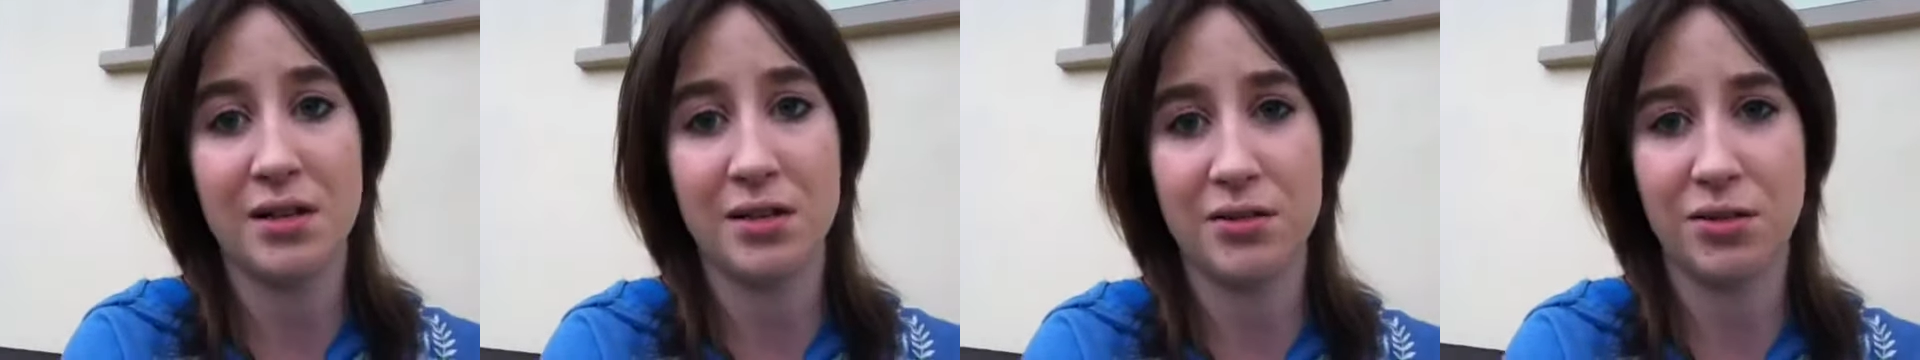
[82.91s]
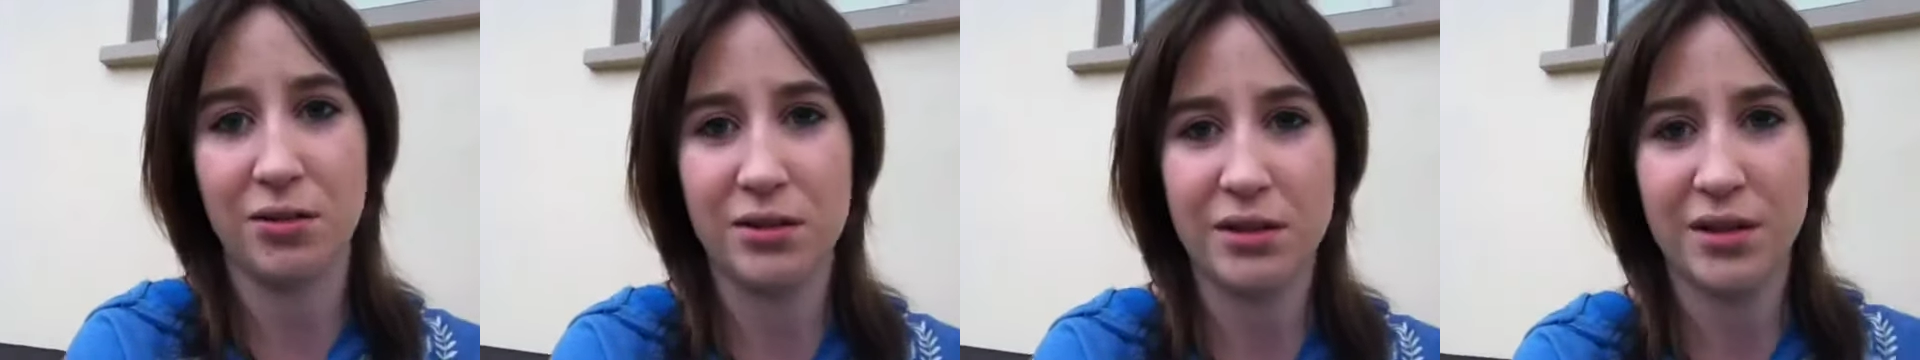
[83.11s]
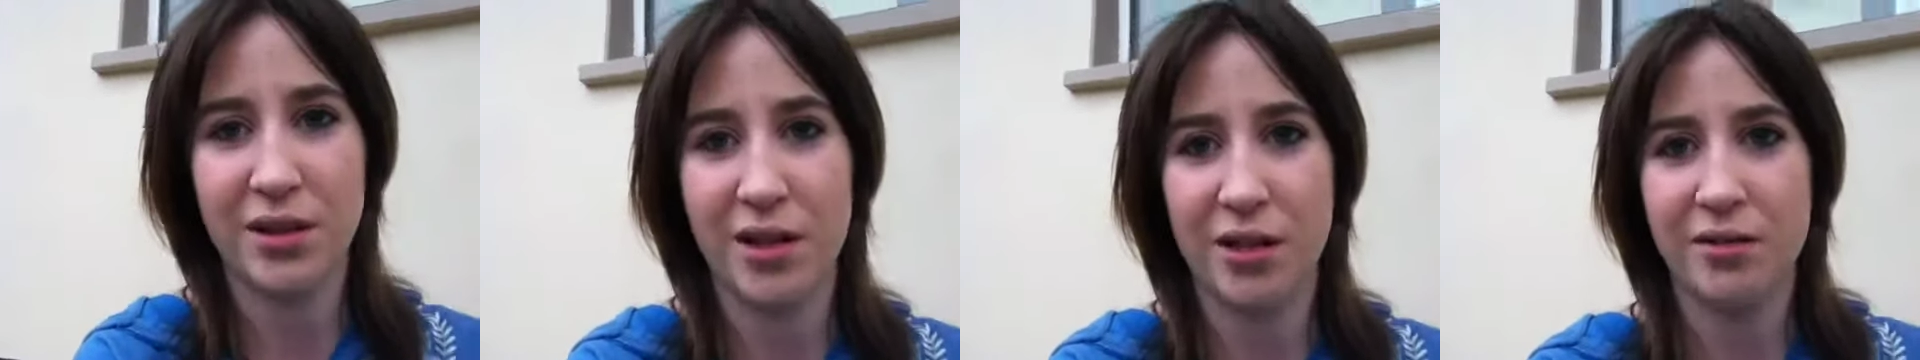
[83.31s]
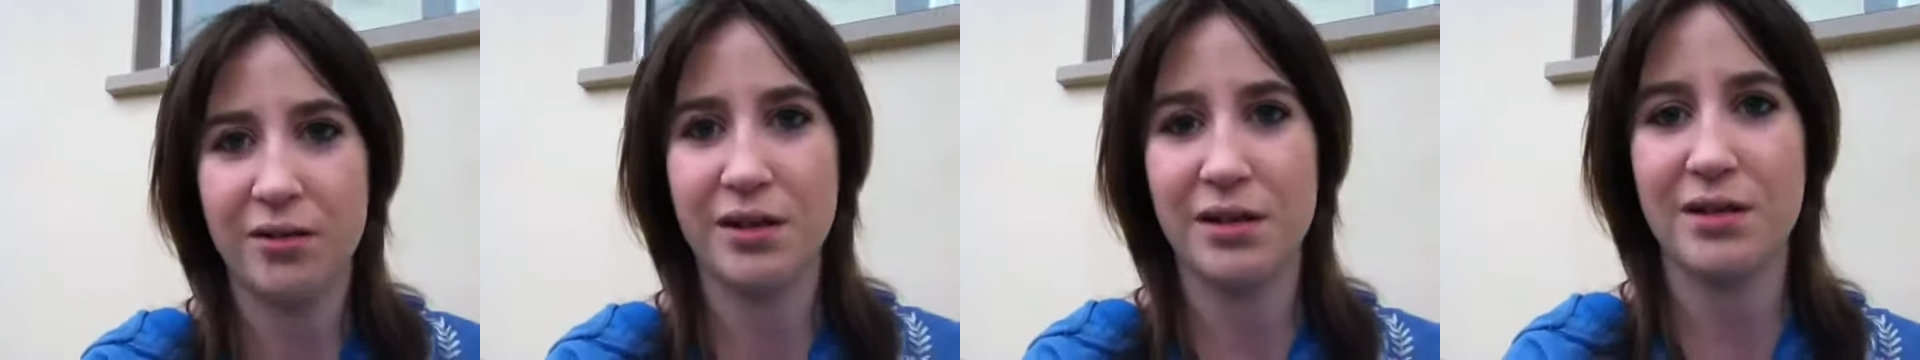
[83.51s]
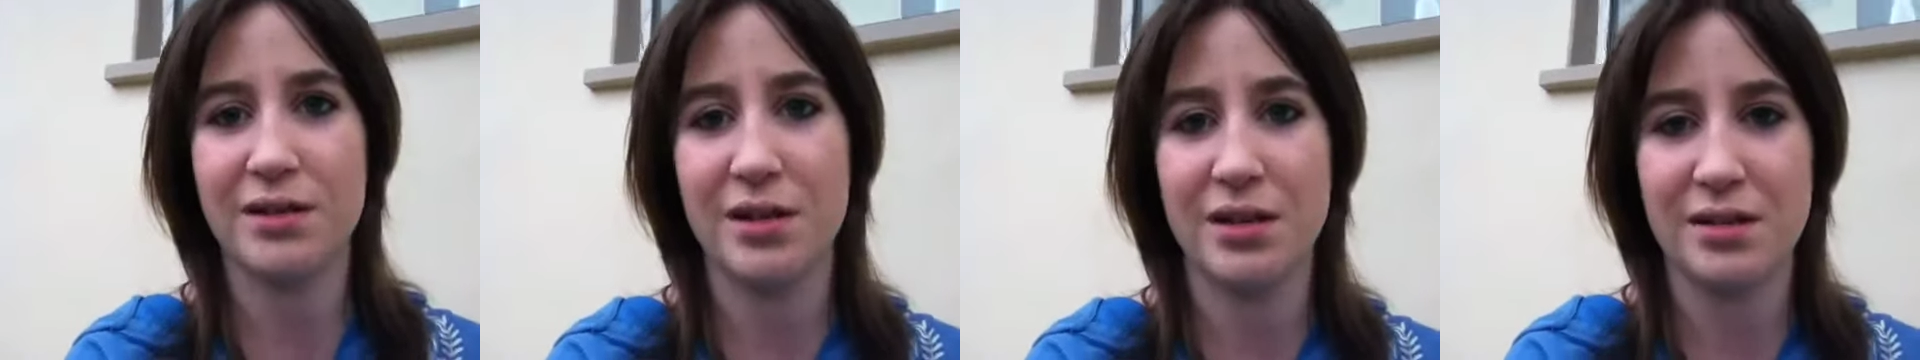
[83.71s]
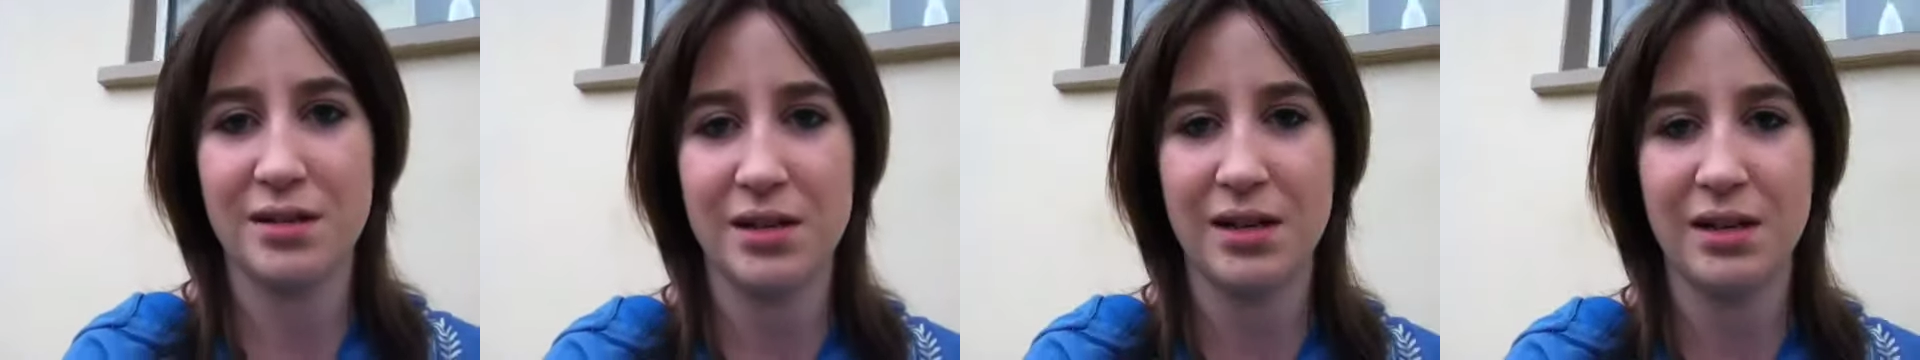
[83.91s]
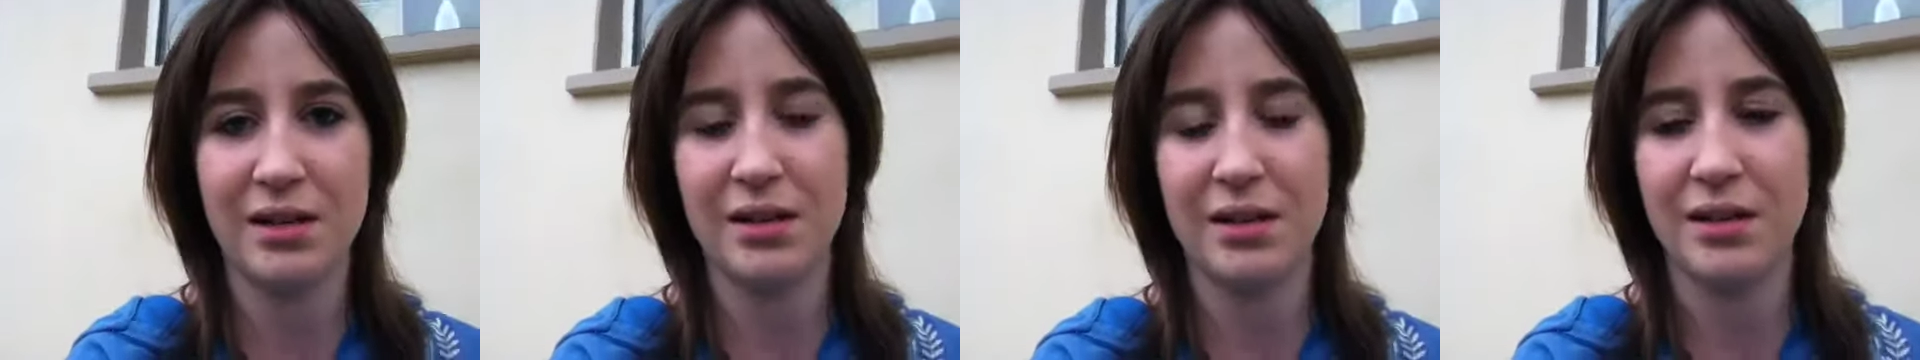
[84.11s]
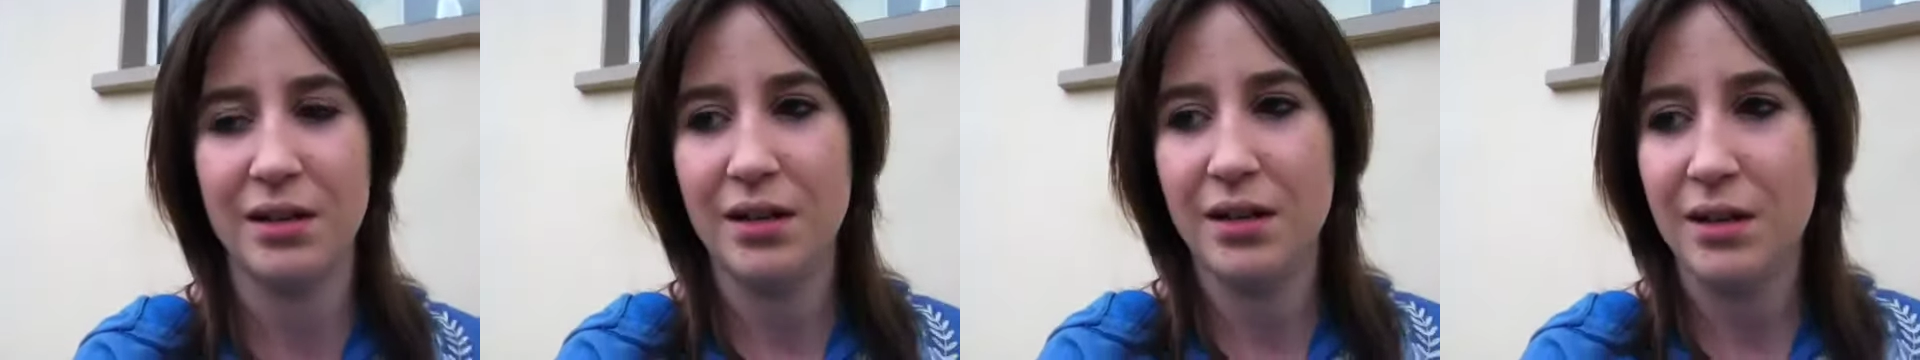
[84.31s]
I know that Ireland is
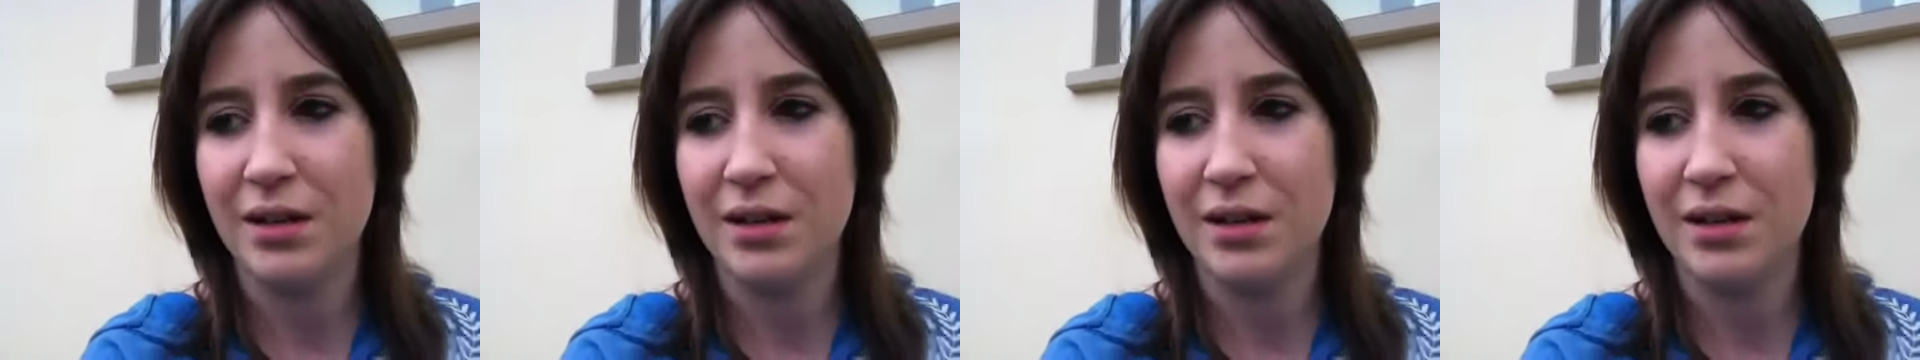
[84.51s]
a